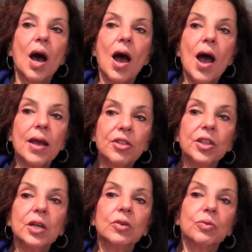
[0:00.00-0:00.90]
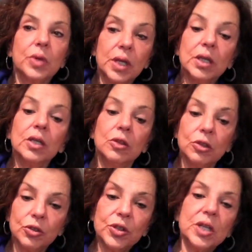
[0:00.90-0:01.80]
I think really
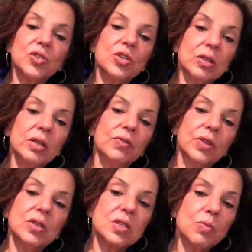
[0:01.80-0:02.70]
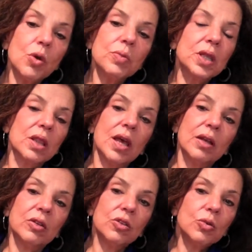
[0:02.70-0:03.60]
learning to live in this moment,
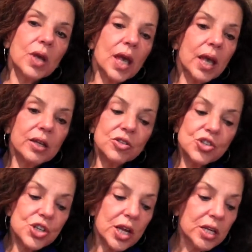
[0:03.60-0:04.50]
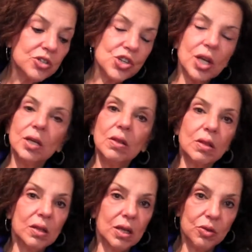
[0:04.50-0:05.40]
that you can't change
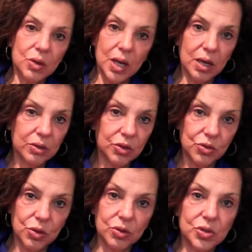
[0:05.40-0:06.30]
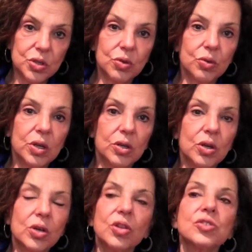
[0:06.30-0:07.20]
anything that you can't control. So
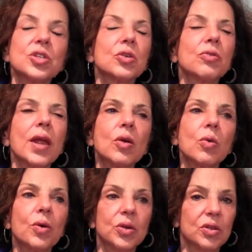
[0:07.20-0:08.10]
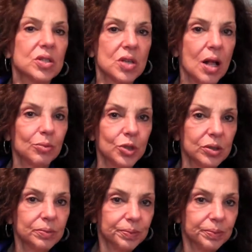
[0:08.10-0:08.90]
there's a great quote in the Talmud.